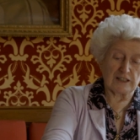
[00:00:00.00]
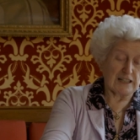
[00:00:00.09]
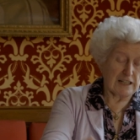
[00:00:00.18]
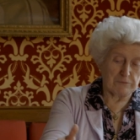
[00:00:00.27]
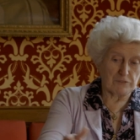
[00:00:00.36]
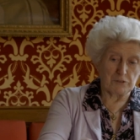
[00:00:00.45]
I
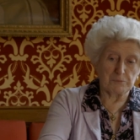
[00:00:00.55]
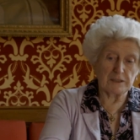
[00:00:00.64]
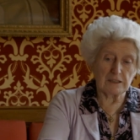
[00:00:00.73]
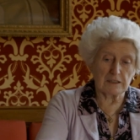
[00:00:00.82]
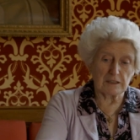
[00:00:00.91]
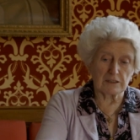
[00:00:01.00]
happened to
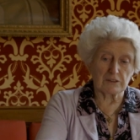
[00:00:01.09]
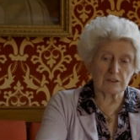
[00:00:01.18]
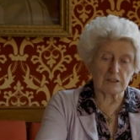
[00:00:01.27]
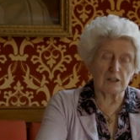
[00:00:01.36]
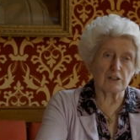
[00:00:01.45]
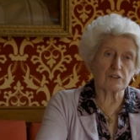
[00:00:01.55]
be in the
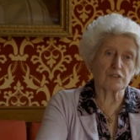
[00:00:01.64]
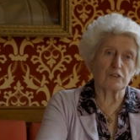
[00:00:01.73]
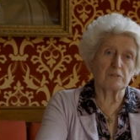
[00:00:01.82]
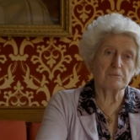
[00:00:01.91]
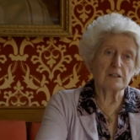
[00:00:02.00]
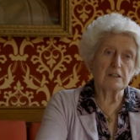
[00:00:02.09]
clerk's
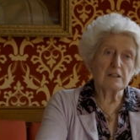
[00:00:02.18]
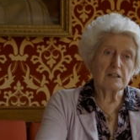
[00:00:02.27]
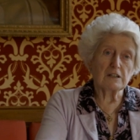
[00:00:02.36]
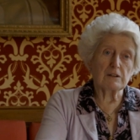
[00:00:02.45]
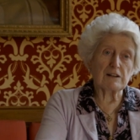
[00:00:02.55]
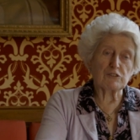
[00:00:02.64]
room,
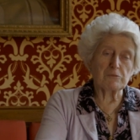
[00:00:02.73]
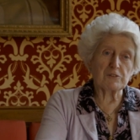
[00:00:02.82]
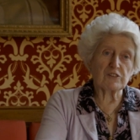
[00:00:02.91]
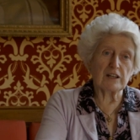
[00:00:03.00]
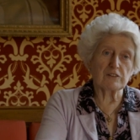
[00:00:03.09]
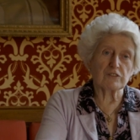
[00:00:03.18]
oh, I've got
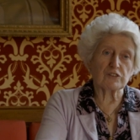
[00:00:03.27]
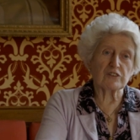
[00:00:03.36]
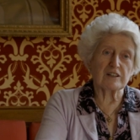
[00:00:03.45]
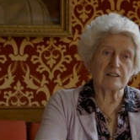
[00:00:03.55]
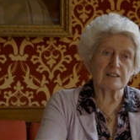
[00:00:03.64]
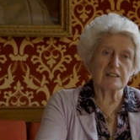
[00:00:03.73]
Miss Havers
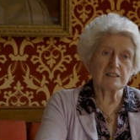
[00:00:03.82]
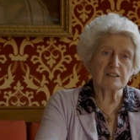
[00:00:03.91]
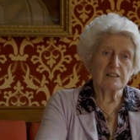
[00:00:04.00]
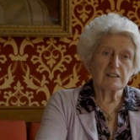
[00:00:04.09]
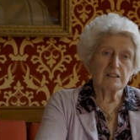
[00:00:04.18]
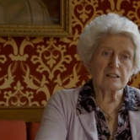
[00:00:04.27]
here.
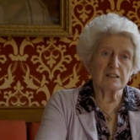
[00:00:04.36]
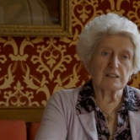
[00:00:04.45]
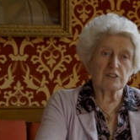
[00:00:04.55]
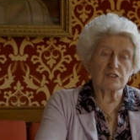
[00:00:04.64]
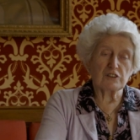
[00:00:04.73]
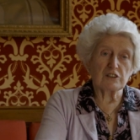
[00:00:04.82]

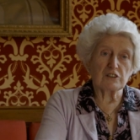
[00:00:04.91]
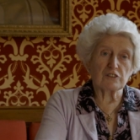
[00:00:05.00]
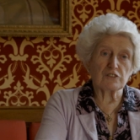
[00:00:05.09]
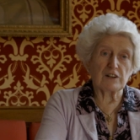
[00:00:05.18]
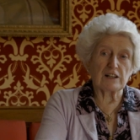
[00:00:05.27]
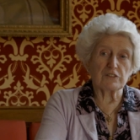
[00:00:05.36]

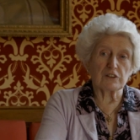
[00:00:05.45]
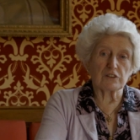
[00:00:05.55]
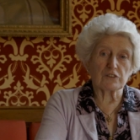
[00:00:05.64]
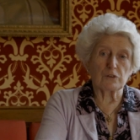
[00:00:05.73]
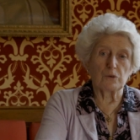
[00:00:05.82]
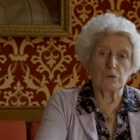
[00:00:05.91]
She's 5 years
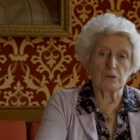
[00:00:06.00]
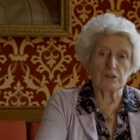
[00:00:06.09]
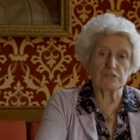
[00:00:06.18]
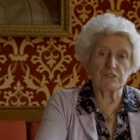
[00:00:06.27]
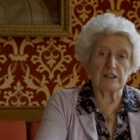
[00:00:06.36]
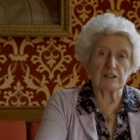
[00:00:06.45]

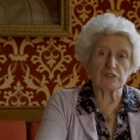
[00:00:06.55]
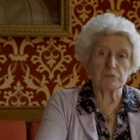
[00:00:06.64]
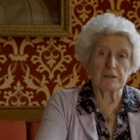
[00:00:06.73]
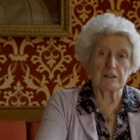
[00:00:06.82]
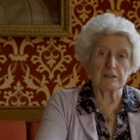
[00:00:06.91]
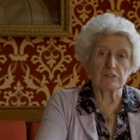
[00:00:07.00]
called, very
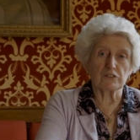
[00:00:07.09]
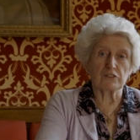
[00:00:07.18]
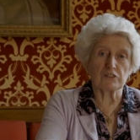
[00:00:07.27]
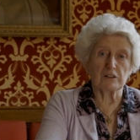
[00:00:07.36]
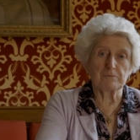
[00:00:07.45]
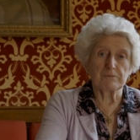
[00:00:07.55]

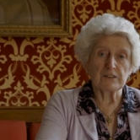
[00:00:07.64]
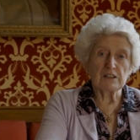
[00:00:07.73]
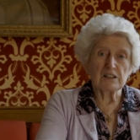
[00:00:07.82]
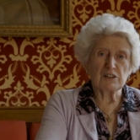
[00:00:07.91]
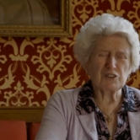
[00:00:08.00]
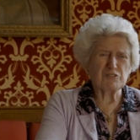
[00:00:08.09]
experienced.
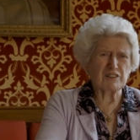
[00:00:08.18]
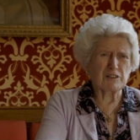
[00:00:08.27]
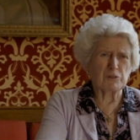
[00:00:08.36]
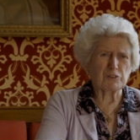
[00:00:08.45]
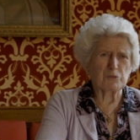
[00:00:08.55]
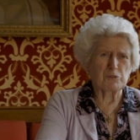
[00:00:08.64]
I don't really
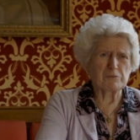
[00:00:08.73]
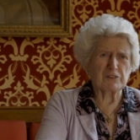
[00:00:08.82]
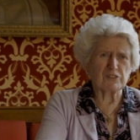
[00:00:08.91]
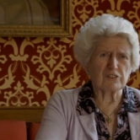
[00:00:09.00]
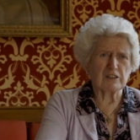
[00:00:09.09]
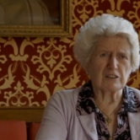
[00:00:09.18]
want a
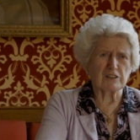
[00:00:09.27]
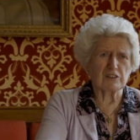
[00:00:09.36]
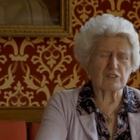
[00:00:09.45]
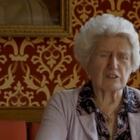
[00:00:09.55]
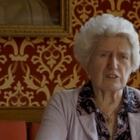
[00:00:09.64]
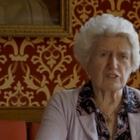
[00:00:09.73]
woman, said the
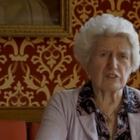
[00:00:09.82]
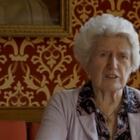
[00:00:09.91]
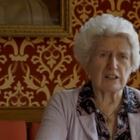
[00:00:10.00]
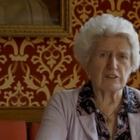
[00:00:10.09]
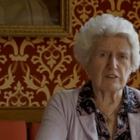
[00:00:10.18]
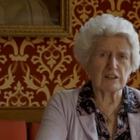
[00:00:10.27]
solicitor at the
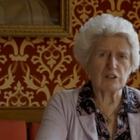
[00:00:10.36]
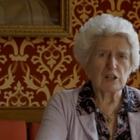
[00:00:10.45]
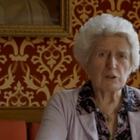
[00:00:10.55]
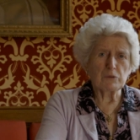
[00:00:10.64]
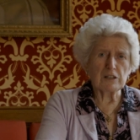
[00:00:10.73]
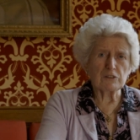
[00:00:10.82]
other end.
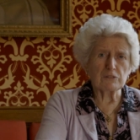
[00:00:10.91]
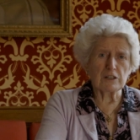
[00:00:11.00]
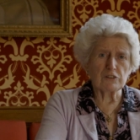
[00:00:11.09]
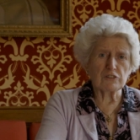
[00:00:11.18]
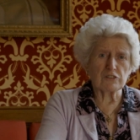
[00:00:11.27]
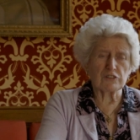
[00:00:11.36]
Well, you
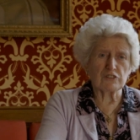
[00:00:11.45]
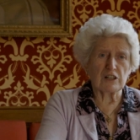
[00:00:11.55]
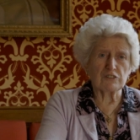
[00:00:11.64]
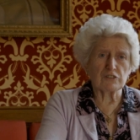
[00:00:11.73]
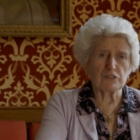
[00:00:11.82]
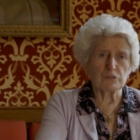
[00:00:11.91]
know, she's the
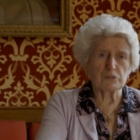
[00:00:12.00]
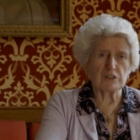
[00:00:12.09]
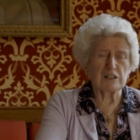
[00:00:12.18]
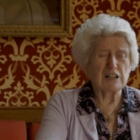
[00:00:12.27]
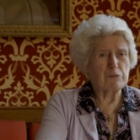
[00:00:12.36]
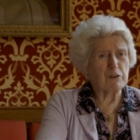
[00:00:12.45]
judge's daughter.
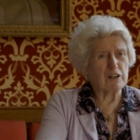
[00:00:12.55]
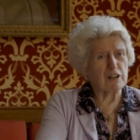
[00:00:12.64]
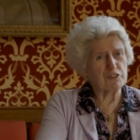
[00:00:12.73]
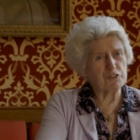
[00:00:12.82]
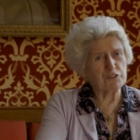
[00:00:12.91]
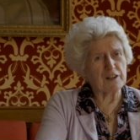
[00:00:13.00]
Well,
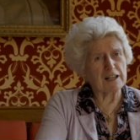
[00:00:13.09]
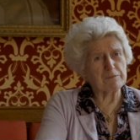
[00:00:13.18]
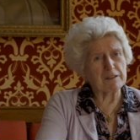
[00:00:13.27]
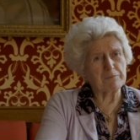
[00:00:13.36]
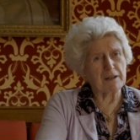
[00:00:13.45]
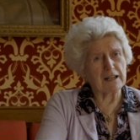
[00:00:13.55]
can't you find
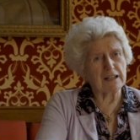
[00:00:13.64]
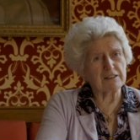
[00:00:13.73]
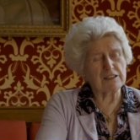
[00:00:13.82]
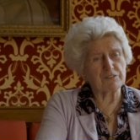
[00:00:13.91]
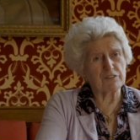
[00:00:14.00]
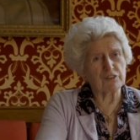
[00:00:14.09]
me a man,
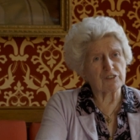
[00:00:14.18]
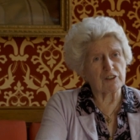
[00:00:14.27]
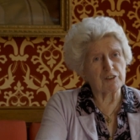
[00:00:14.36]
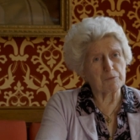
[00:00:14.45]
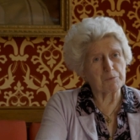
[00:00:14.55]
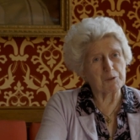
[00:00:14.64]
even if he's
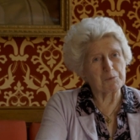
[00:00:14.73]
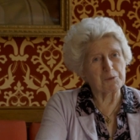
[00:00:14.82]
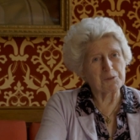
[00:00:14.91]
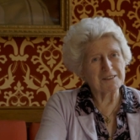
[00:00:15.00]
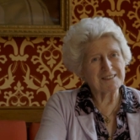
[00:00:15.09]
only a pupil?